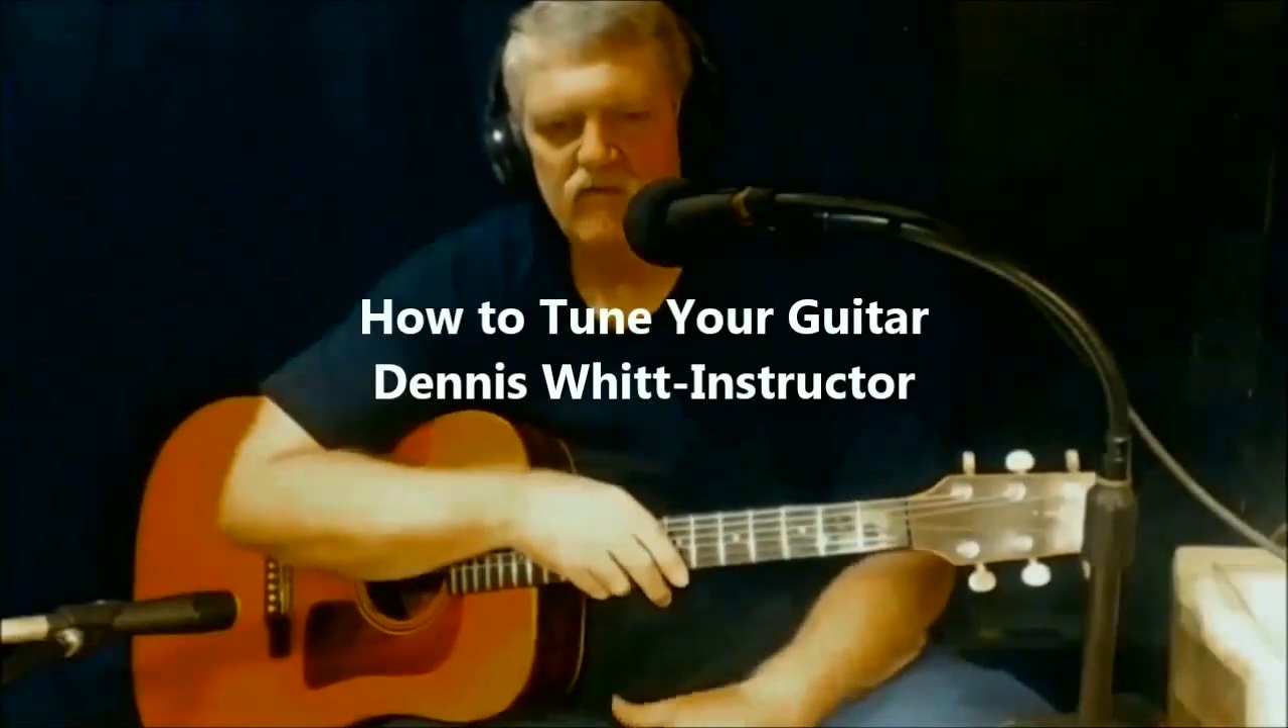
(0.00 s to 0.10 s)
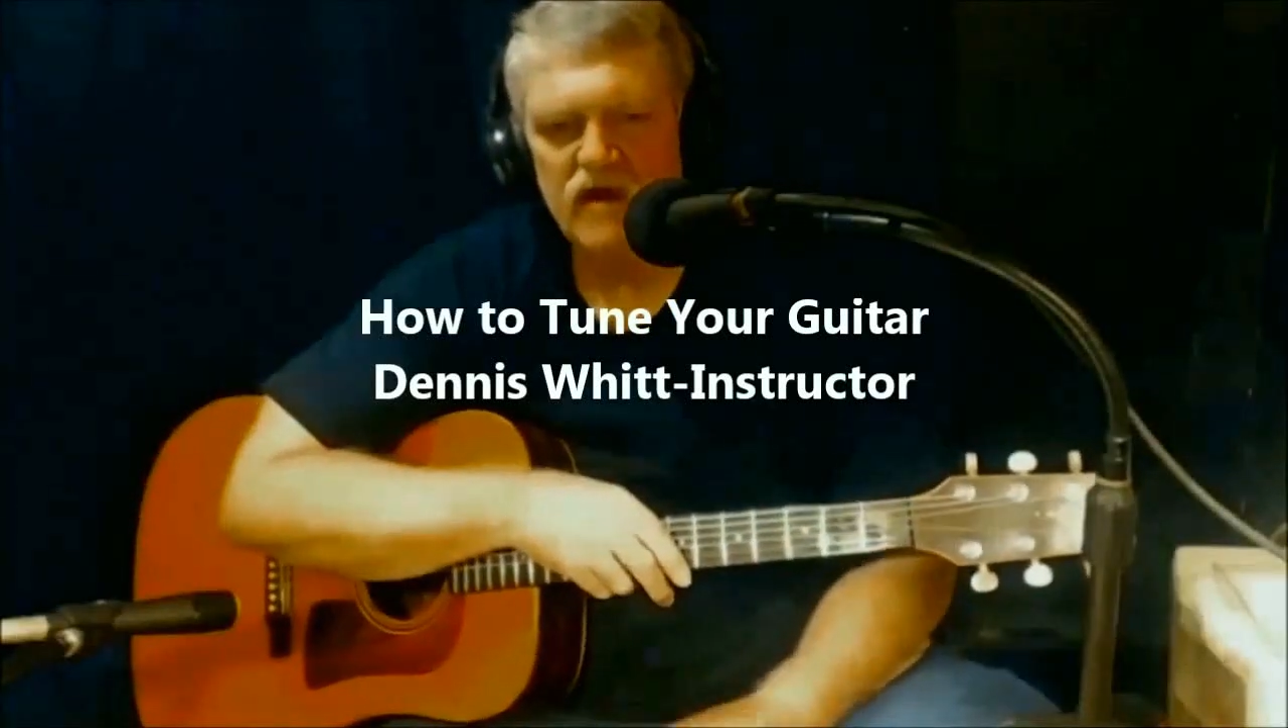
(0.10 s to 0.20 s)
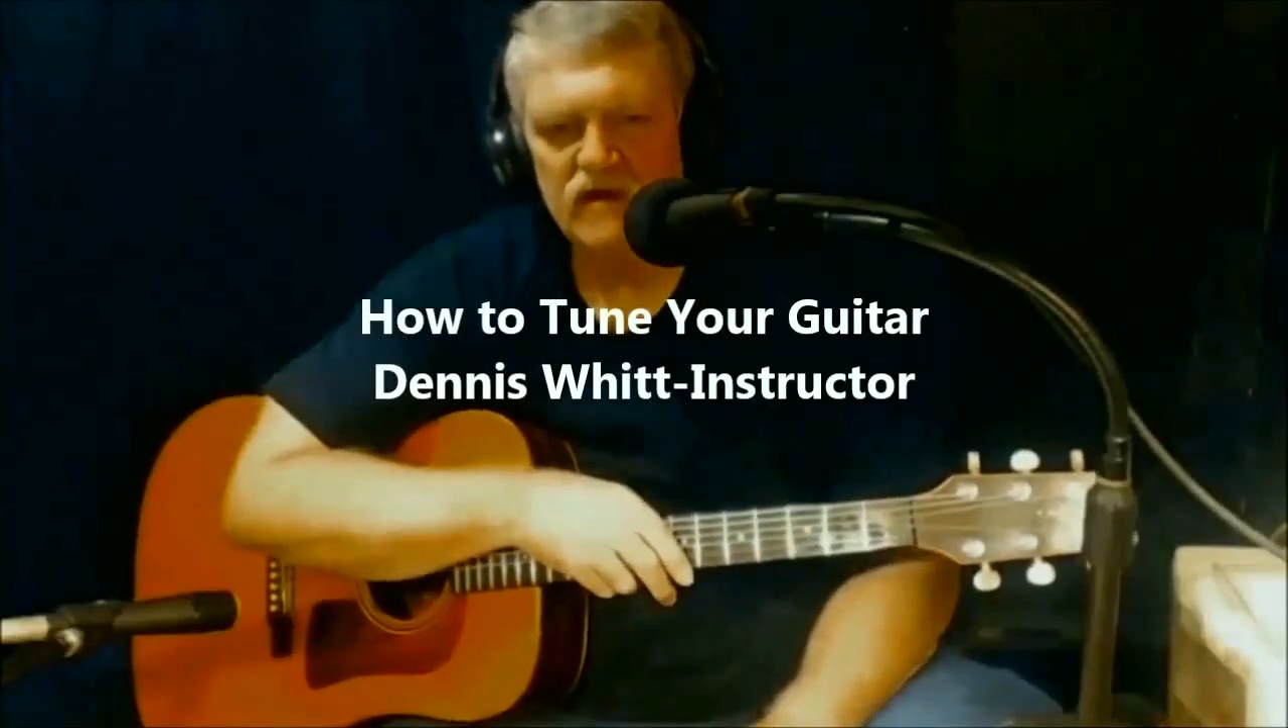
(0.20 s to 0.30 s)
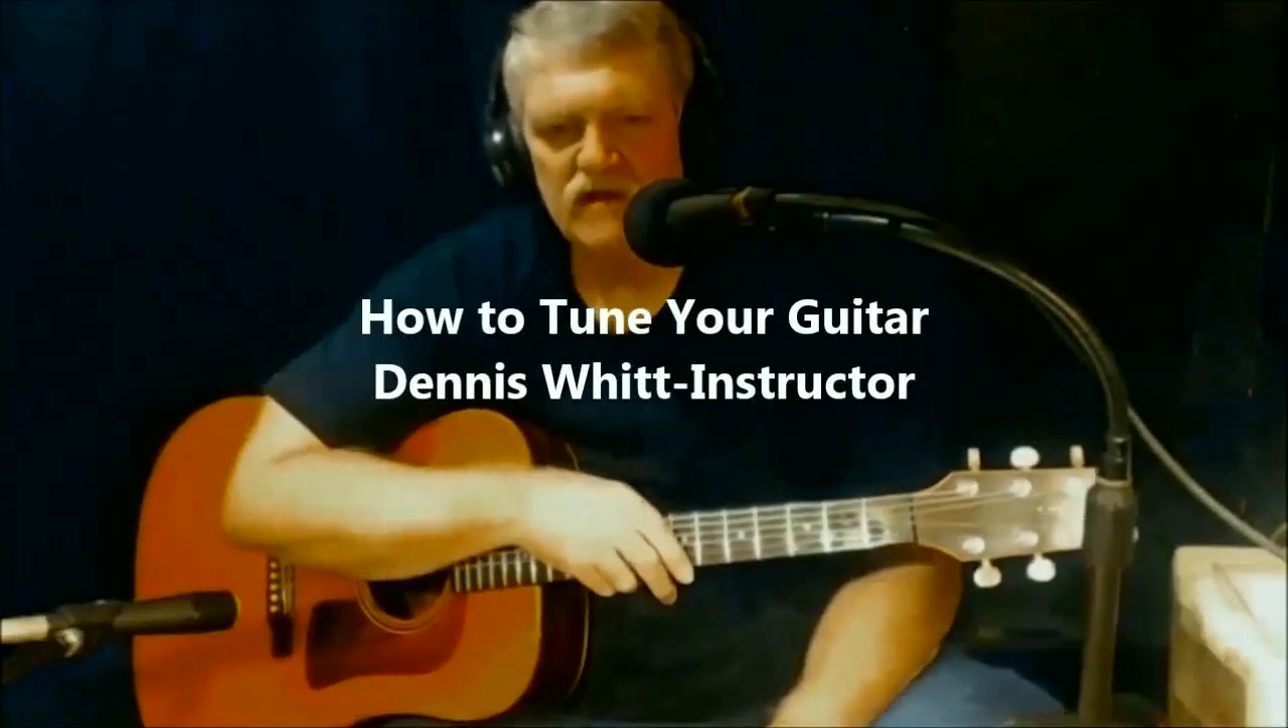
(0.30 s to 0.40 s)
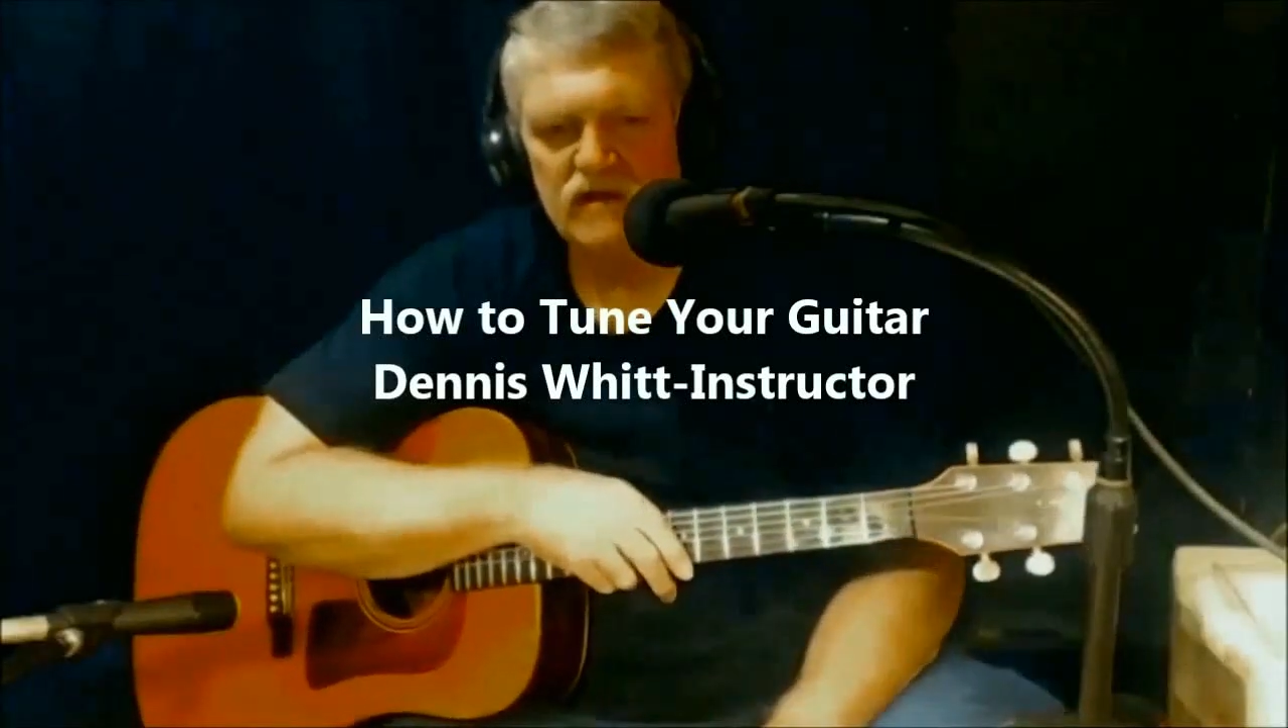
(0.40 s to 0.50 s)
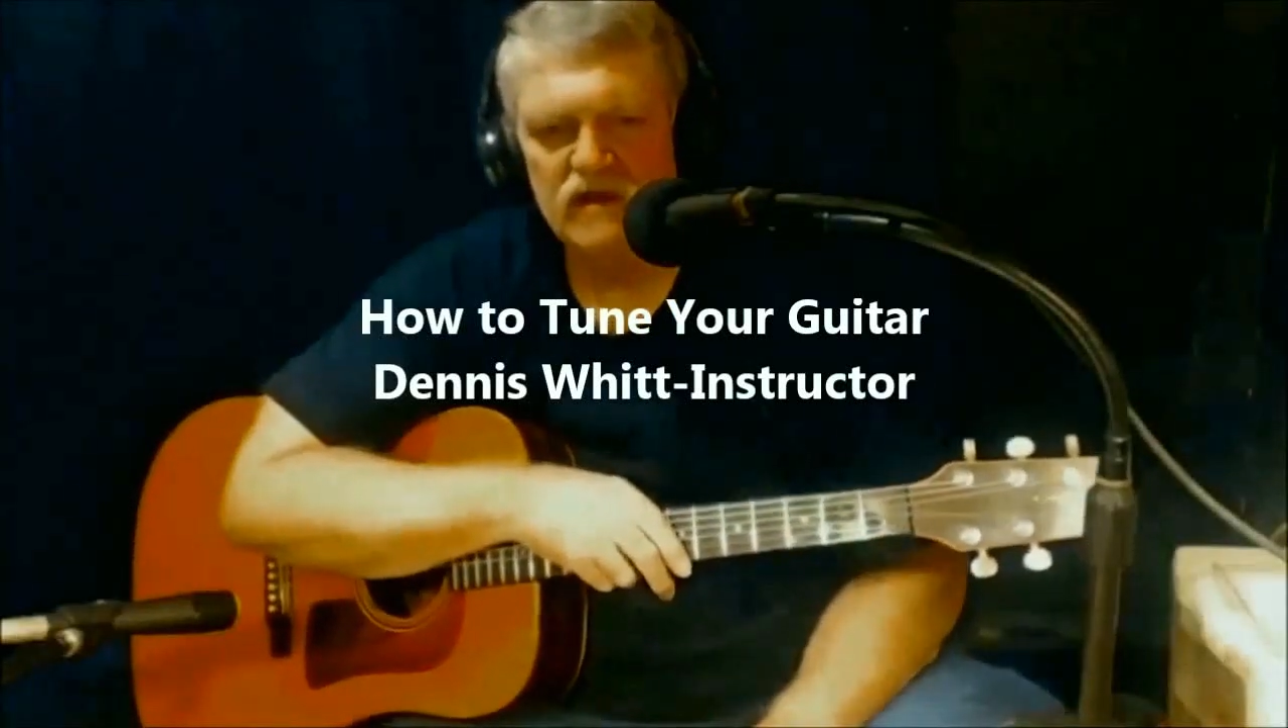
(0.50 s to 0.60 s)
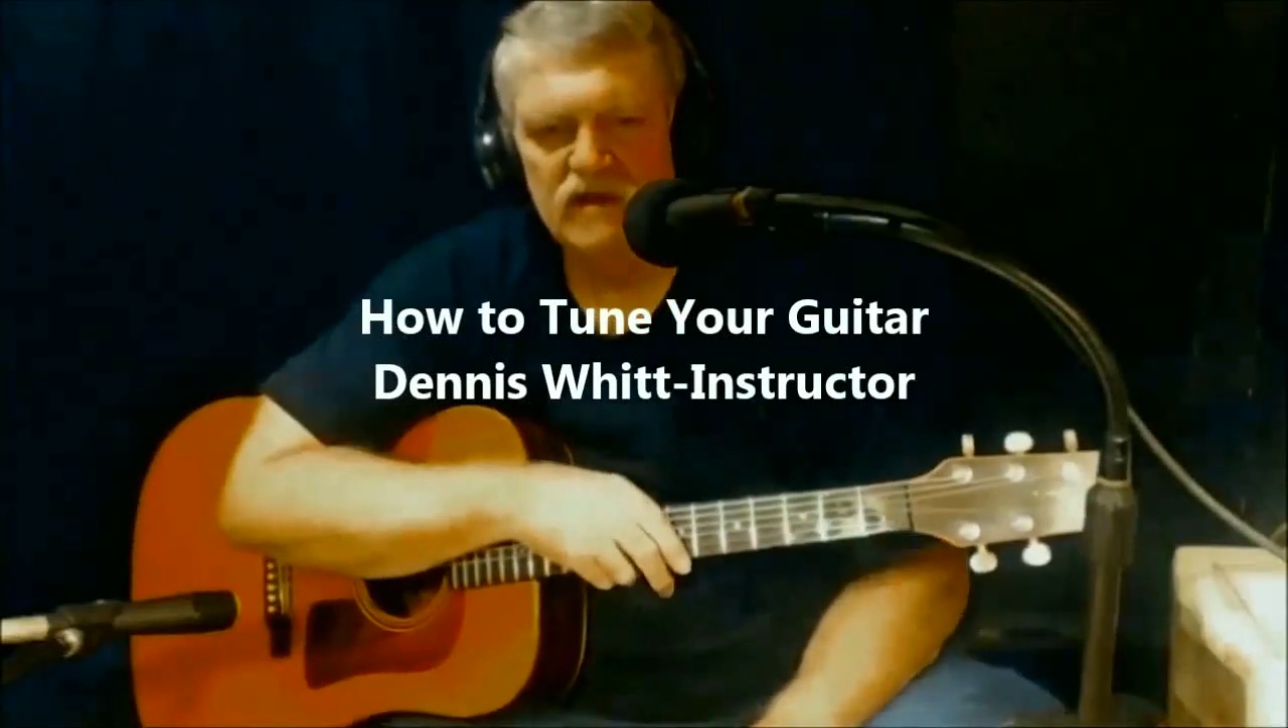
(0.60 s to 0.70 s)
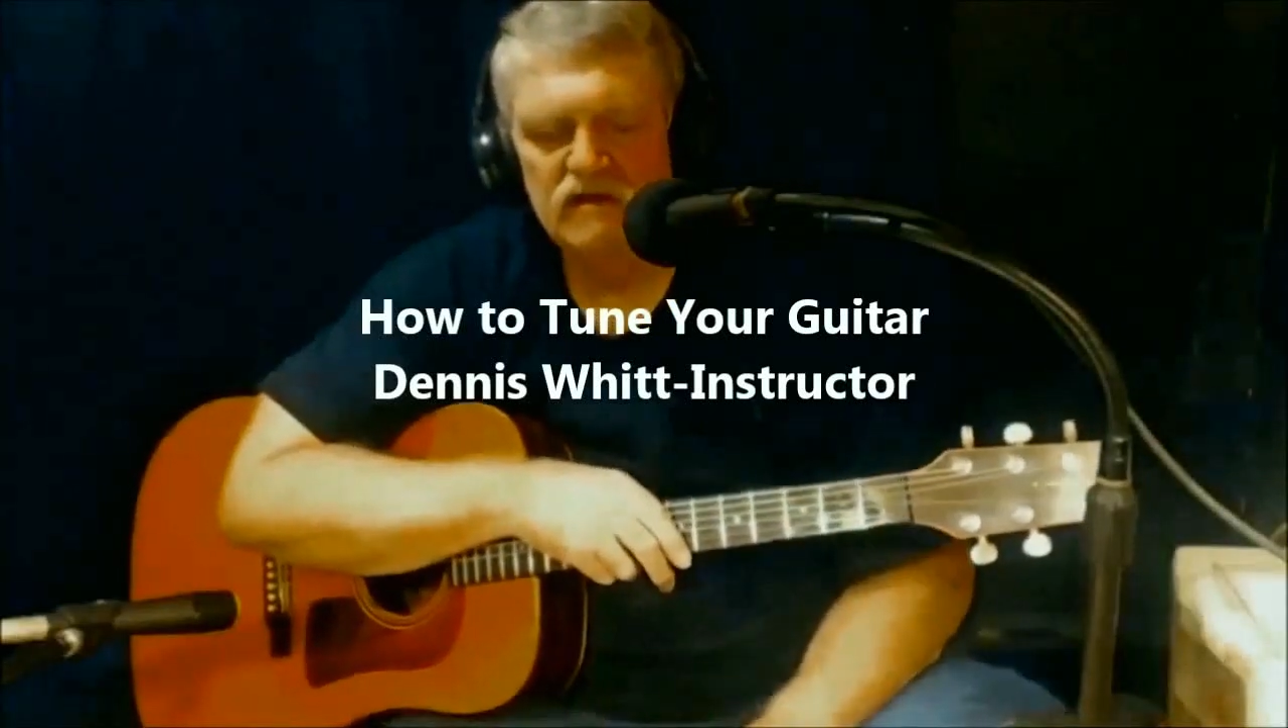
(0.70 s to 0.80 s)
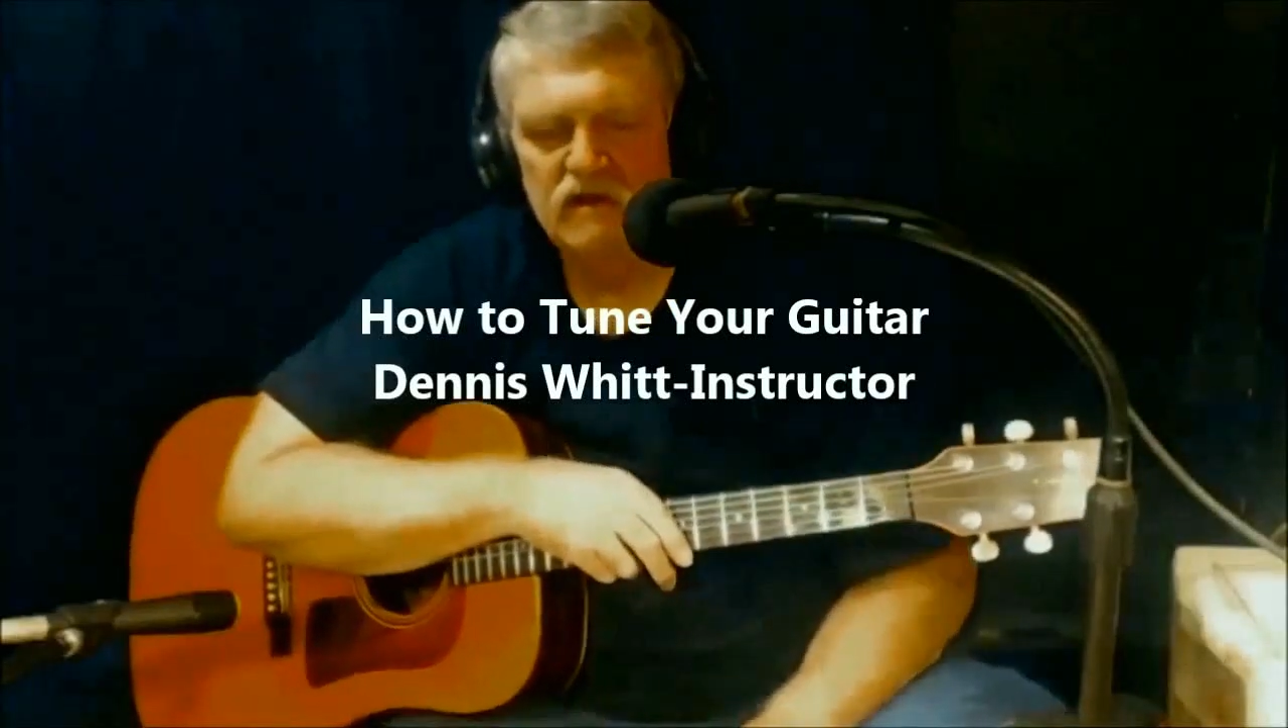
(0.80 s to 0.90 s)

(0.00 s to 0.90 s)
methods that you